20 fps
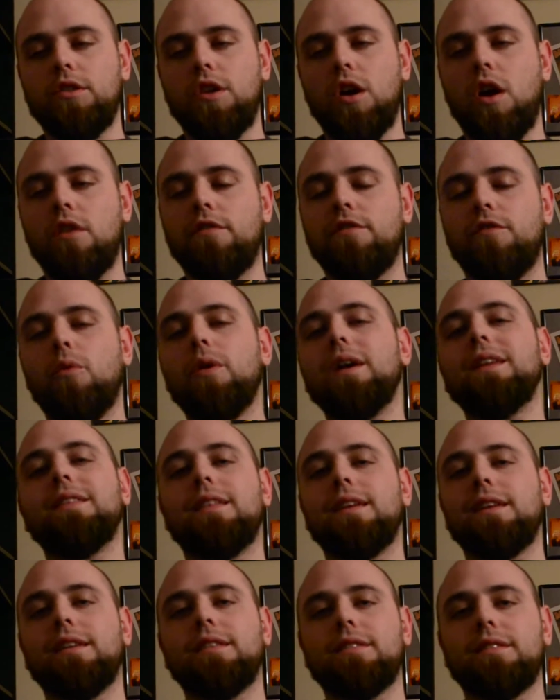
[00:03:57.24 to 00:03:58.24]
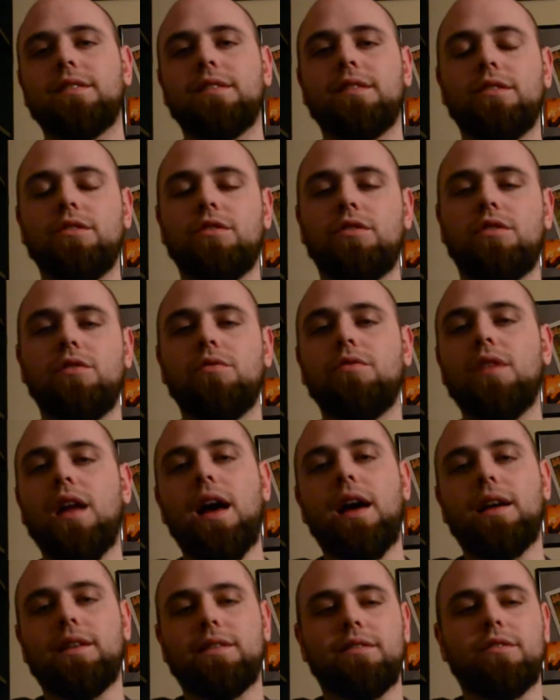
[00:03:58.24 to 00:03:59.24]
Avoid these. Do
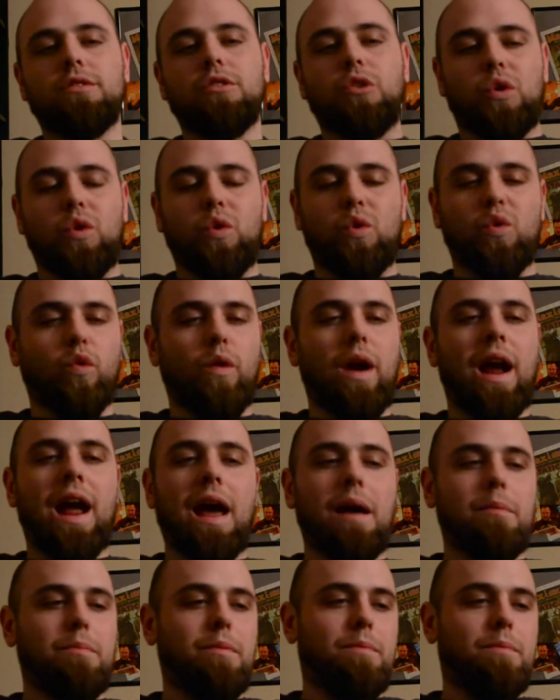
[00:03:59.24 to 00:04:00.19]
not grab,